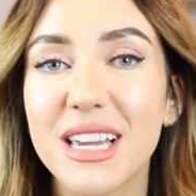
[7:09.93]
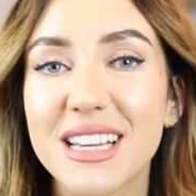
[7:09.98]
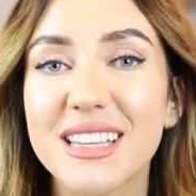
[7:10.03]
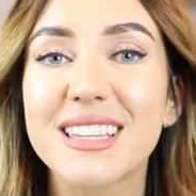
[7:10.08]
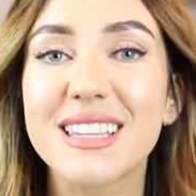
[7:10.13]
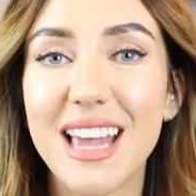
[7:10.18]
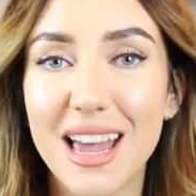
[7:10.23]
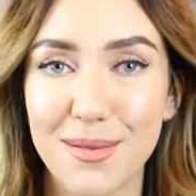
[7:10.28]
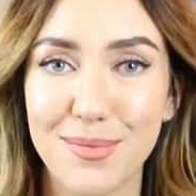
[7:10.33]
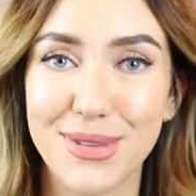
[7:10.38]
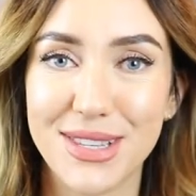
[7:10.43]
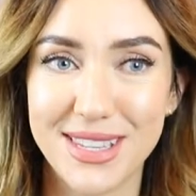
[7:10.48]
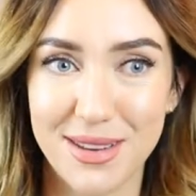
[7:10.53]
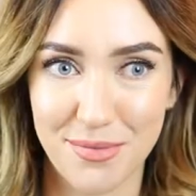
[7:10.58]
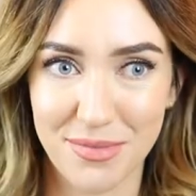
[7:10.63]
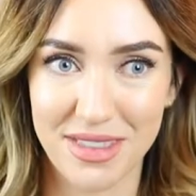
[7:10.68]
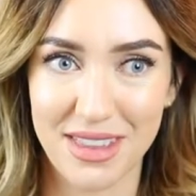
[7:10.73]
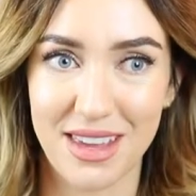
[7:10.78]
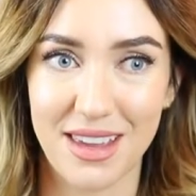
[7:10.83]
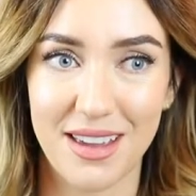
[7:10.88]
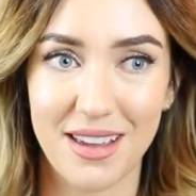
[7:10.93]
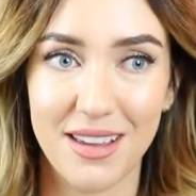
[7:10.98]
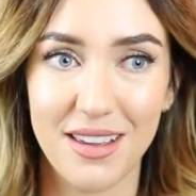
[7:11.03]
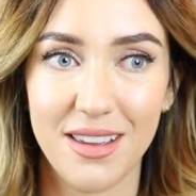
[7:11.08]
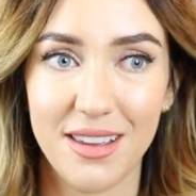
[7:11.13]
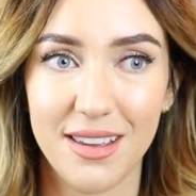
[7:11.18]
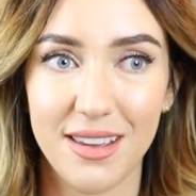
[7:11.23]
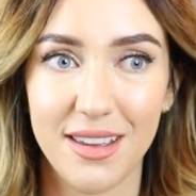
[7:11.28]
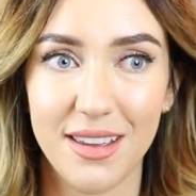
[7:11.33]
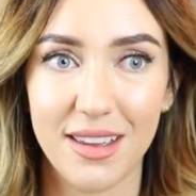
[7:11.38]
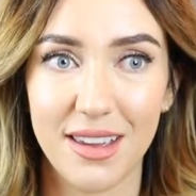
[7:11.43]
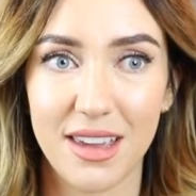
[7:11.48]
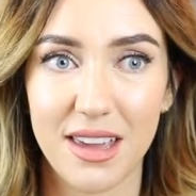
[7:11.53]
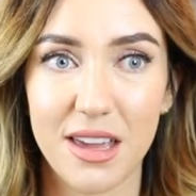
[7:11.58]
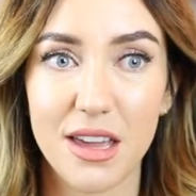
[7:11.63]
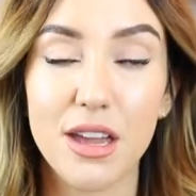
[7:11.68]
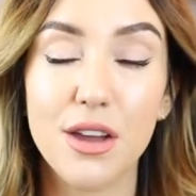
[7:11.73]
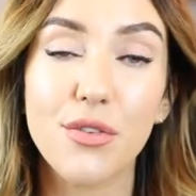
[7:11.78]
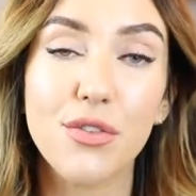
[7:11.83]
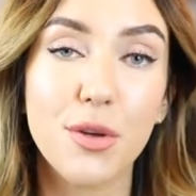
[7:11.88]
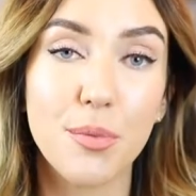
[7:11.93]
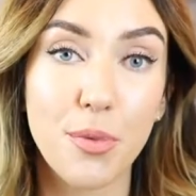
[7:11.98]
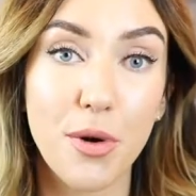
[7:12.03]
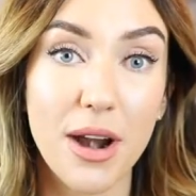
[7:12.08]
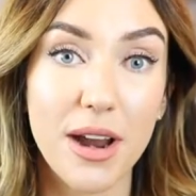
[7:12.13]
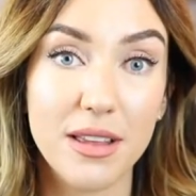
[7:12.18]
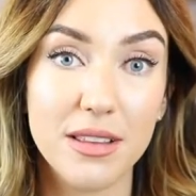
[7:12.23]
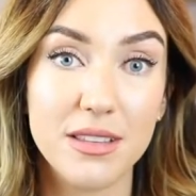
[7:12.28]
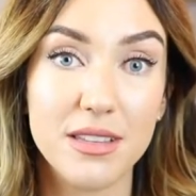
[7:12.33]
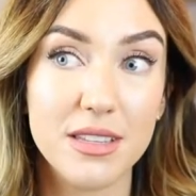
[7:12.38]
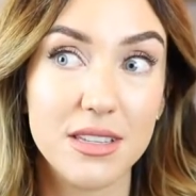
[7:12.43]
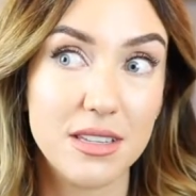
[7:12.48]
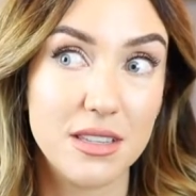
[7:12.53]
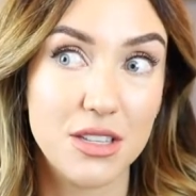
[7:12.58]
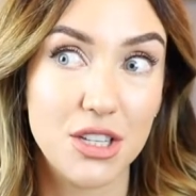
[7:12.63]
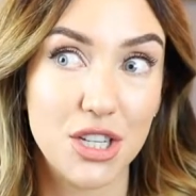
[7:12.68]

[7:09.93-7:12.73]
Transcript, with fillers: accept something if the brand